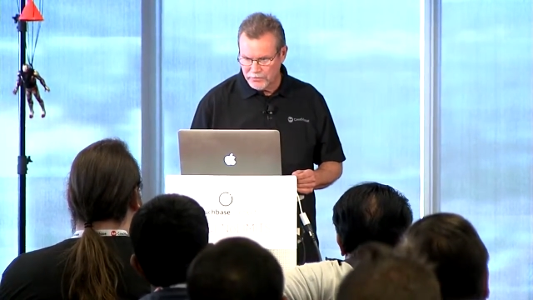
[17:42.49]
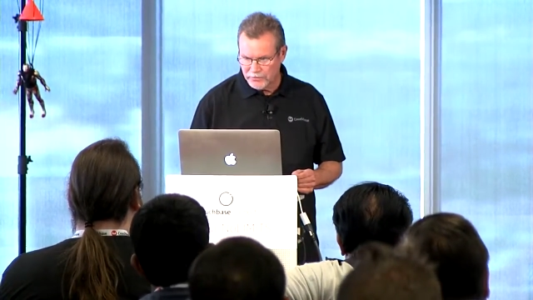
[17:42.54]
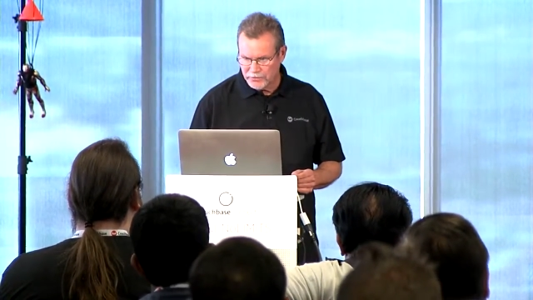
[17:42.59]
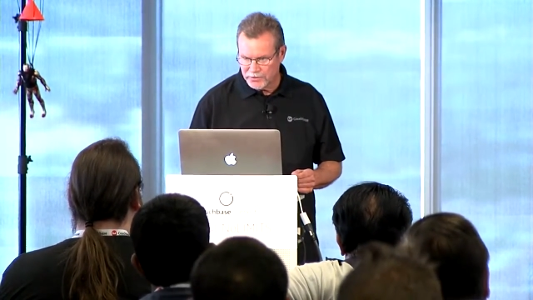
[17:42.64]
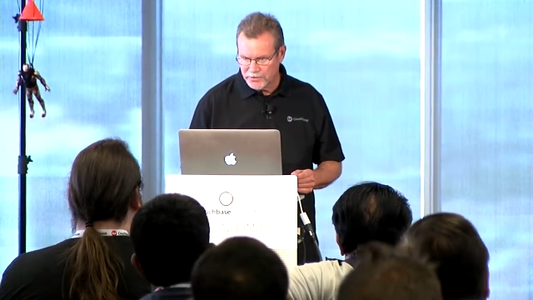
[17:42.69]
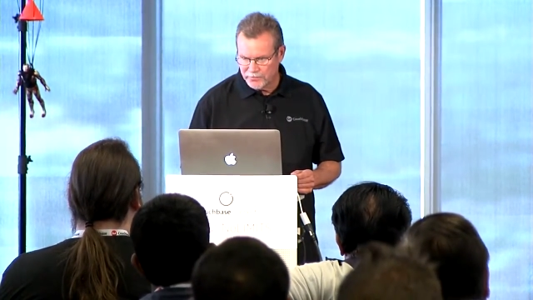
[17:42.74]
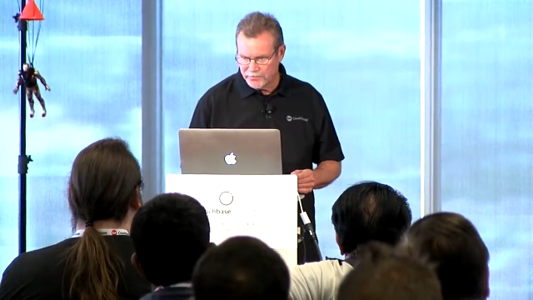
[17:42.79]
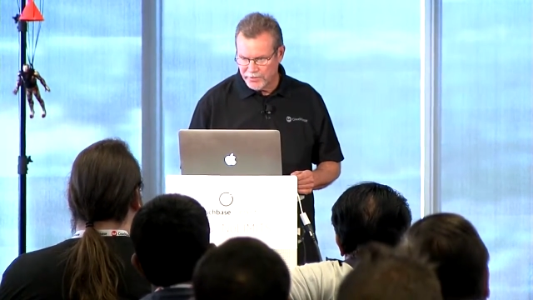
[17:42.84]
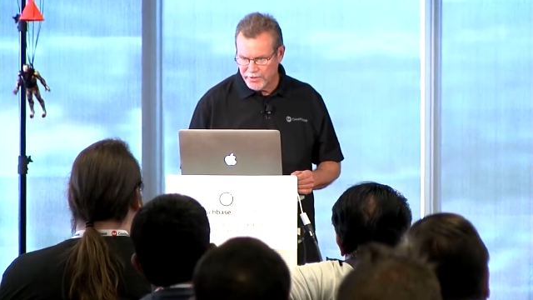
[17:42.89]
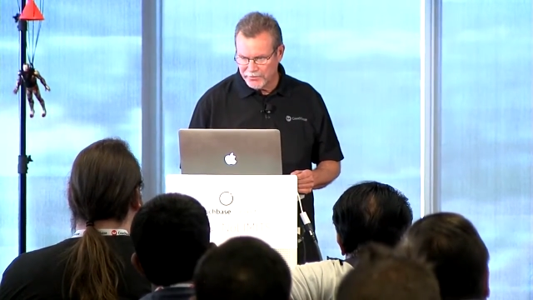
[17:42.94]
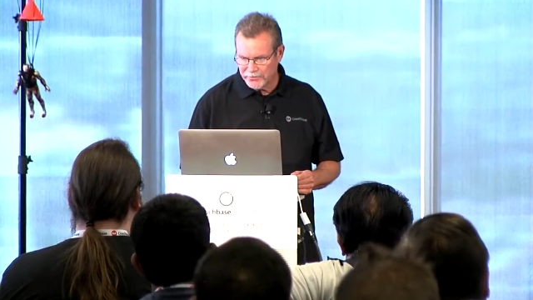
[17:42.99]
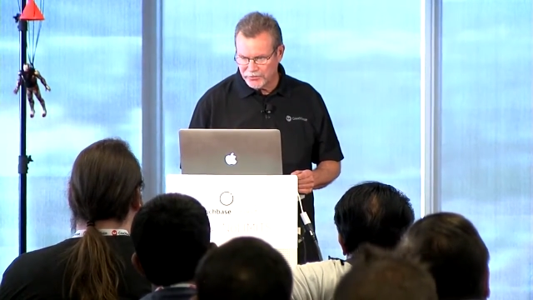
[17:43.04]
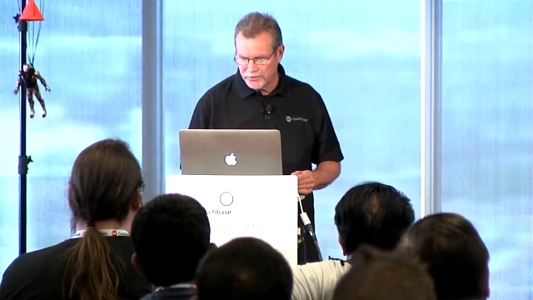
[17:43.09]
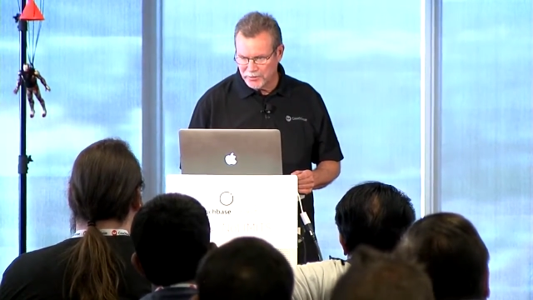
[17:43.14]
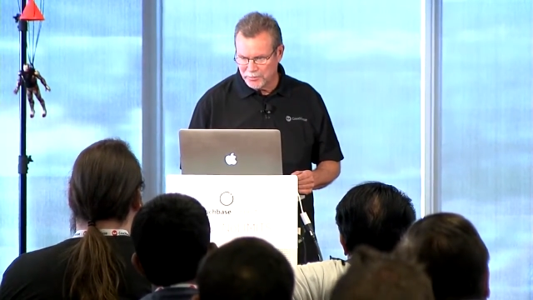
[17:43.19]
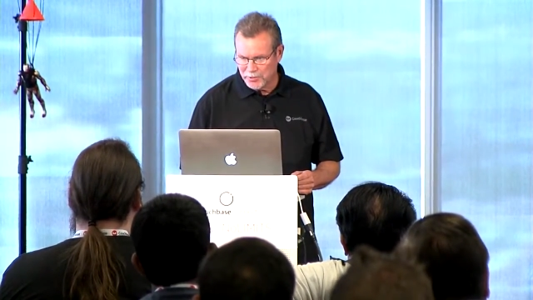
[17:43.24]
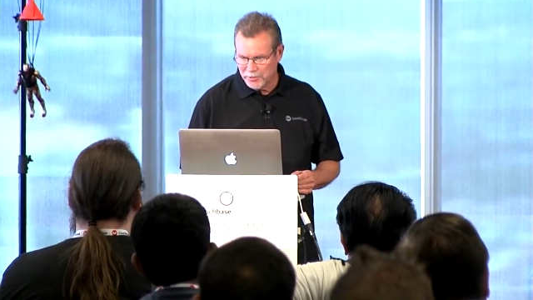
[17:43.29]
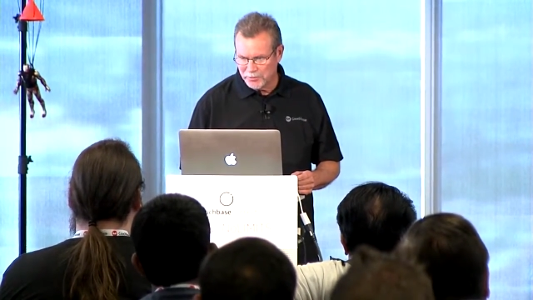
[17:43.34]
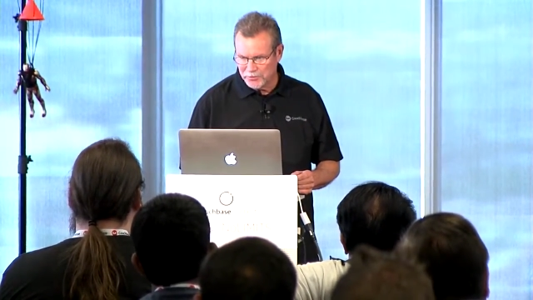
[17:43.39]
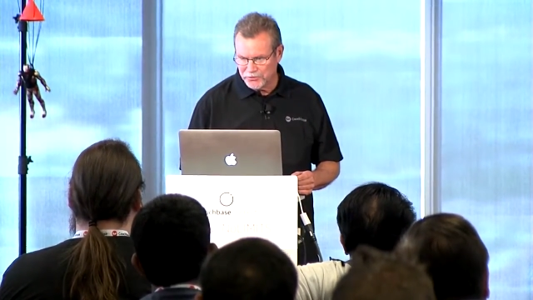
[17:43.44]
See if that's going
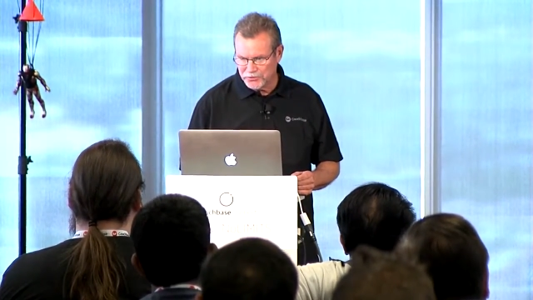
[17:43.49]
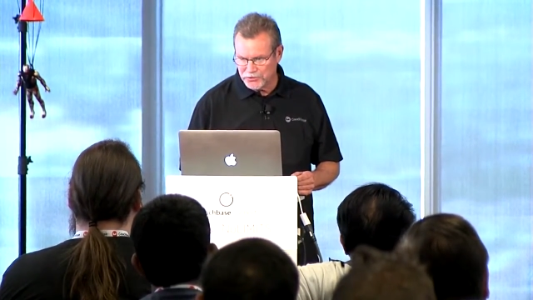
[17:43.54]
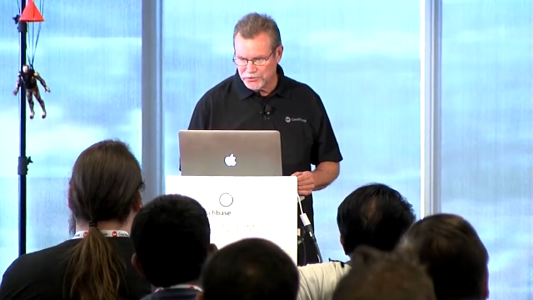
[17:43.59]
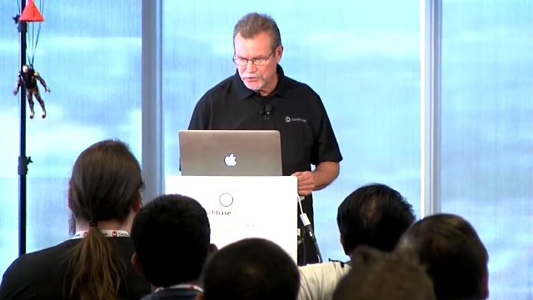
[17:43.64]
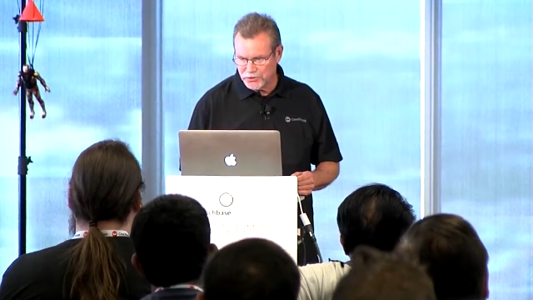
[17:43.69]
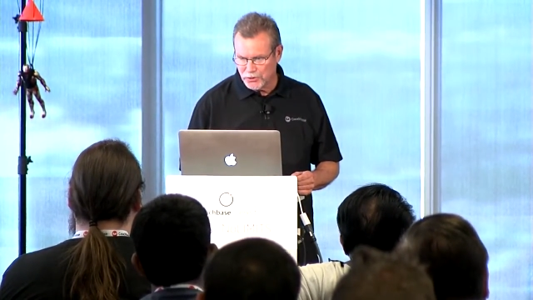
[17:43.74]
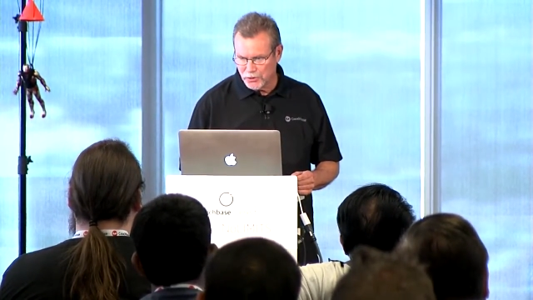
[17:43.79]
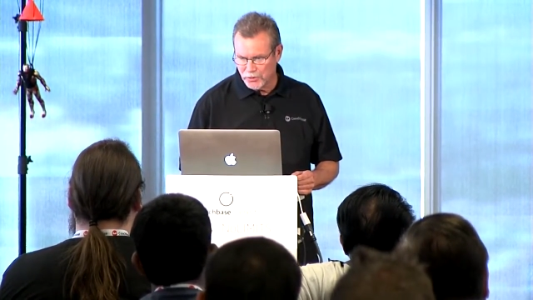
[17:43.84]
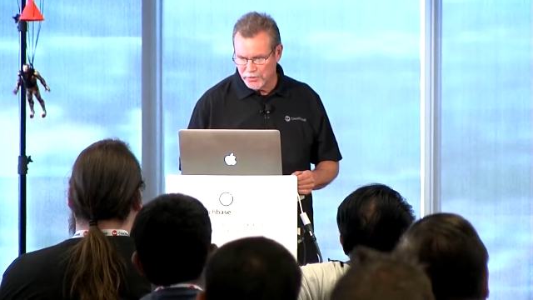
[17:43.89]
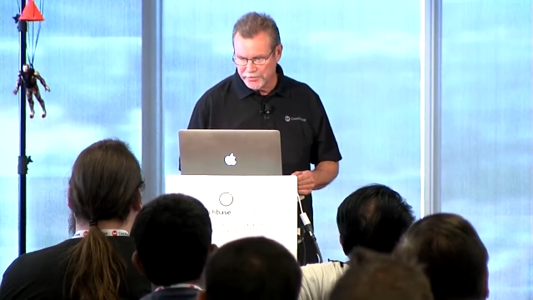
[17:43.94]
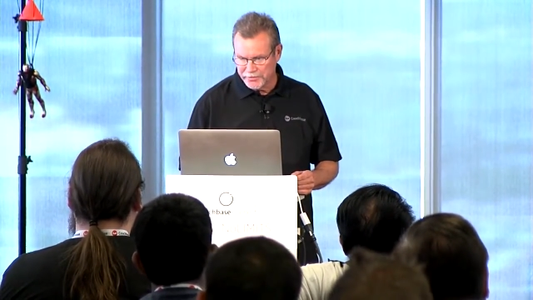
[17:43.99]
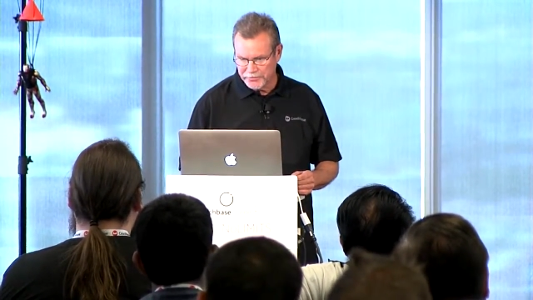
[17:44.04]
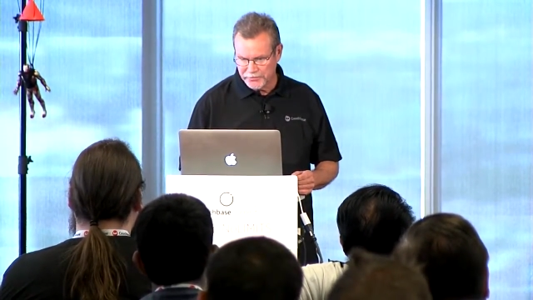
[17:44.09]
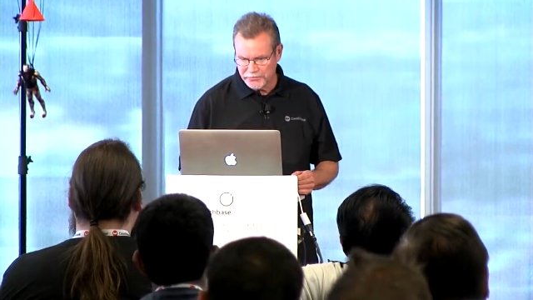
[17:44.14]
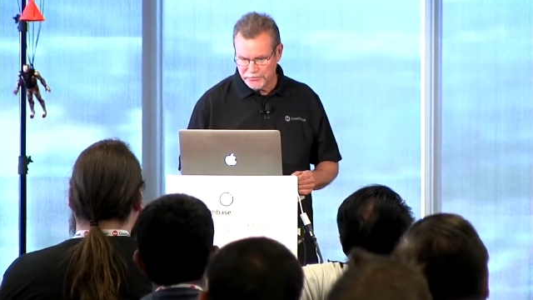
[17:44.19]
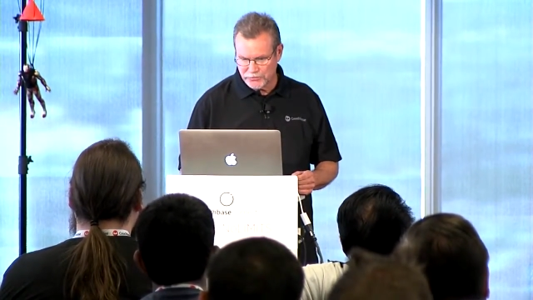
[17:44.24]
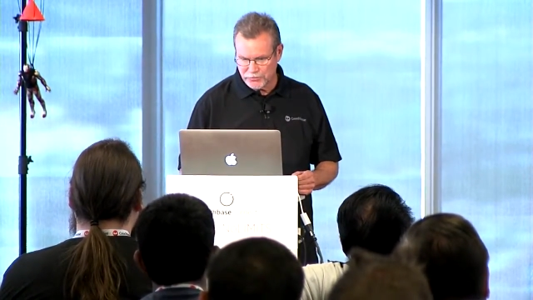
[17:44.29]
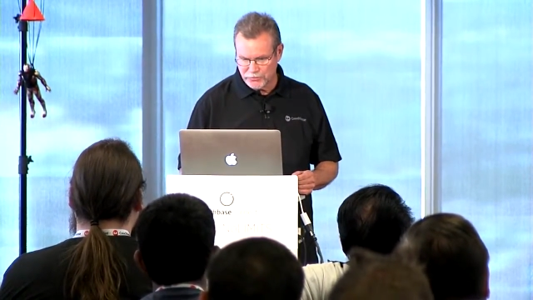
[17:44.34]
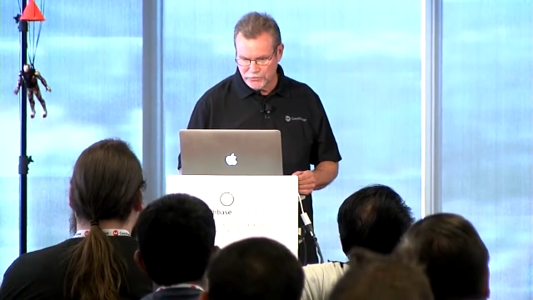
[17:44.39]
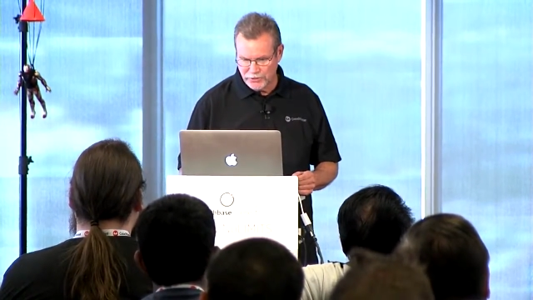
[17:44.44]
to be able to show on the
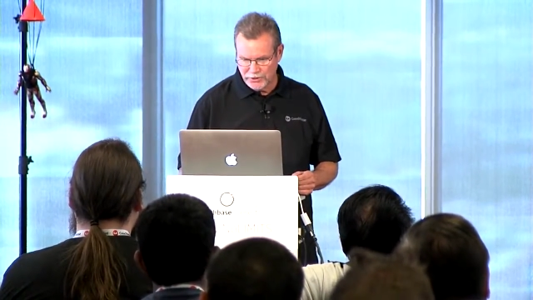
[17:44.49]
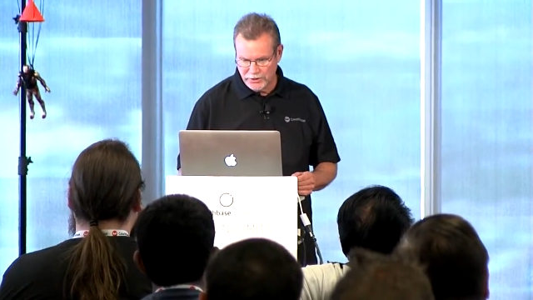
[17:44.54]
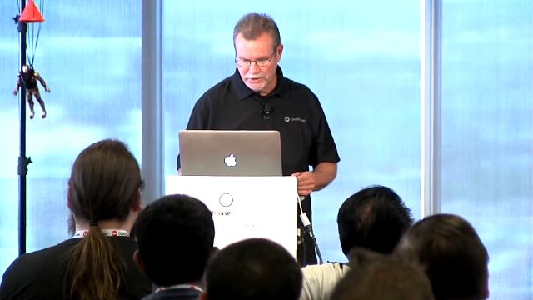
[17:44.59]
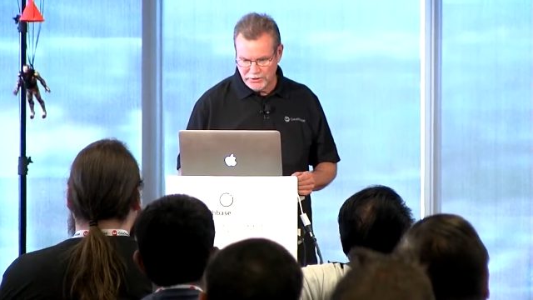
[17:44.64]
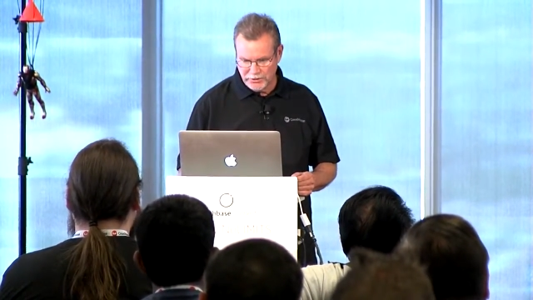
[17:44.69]
screen